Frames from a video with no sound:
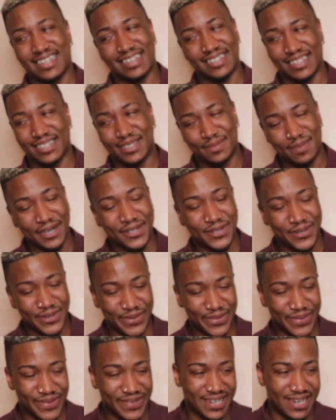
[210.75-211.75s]
because it's
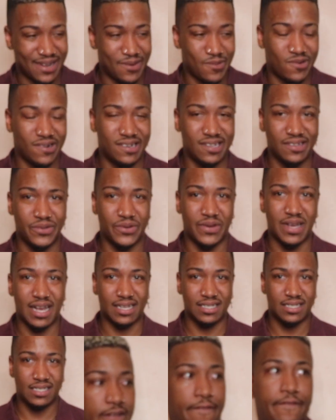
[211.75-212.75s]
special and I want you
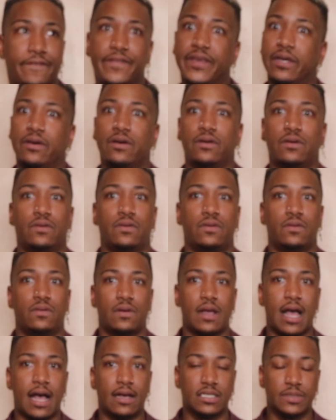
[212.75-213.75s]
guys to feel
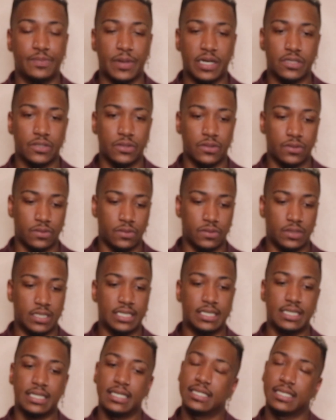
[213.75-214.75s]
how special
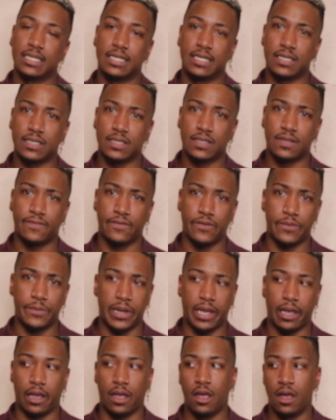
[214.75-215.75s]
this season is for
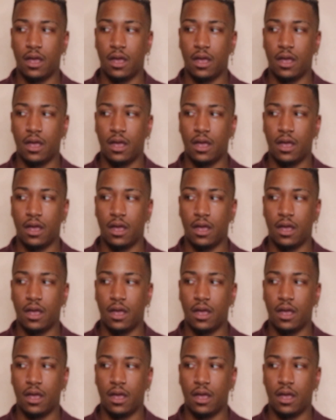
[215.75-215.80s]
me.